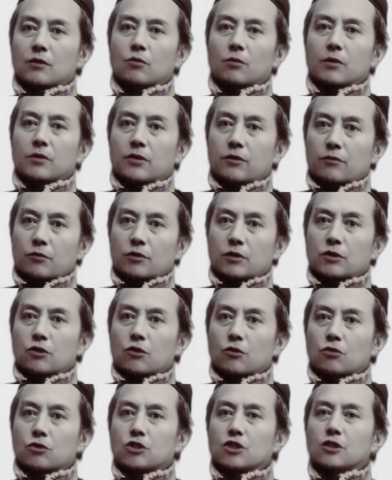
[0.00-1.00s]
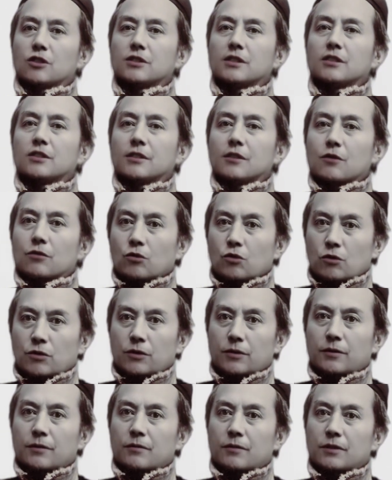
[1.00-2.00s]
When there were no justice and
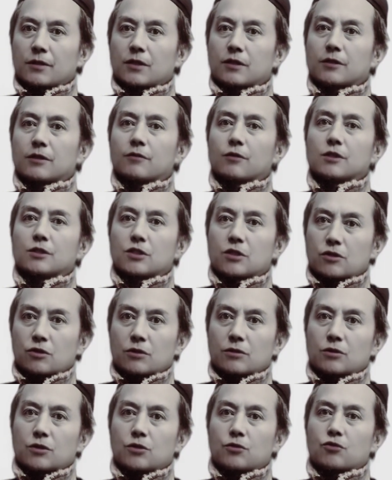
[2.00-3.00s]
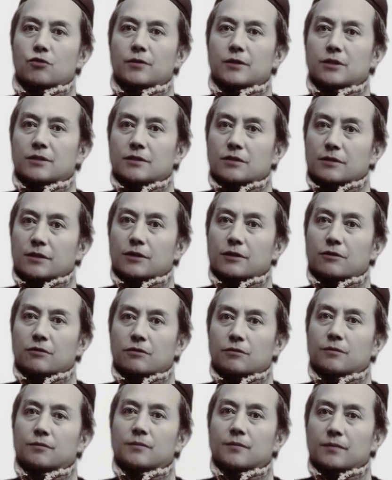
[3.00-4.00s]
order, he was still straight as an
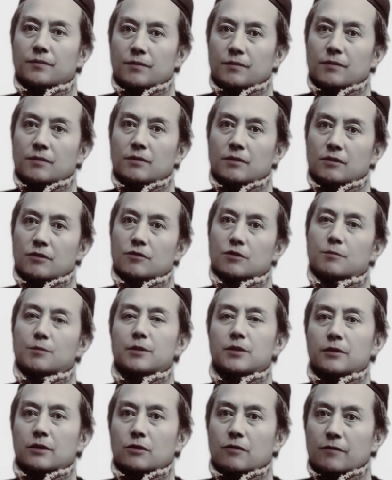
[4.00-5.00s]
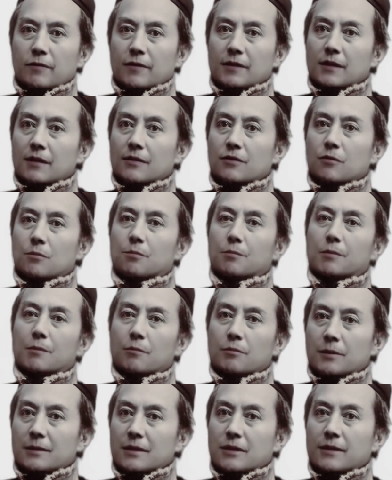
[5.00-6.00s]
arrow. Speaking of another
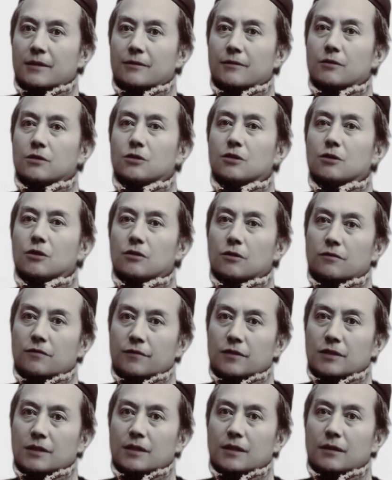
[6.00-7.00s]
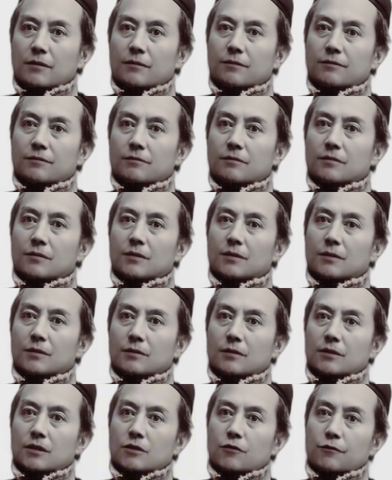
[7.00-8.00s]
public character of the time,
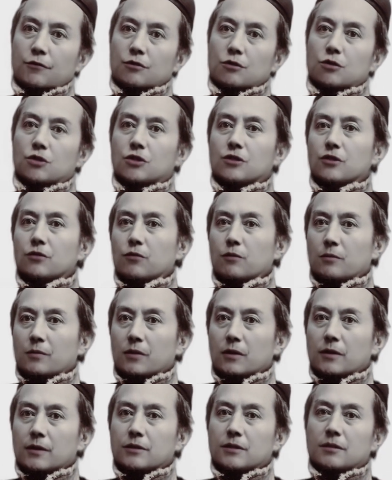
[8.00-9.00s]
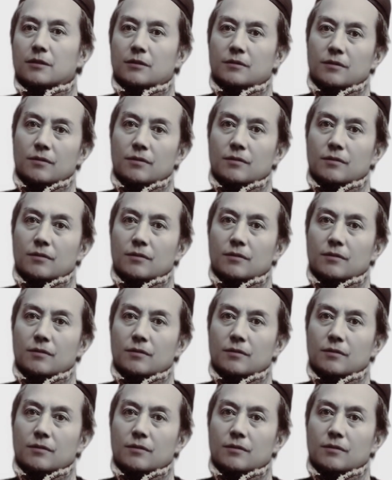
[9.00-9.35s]
Confucius remarked,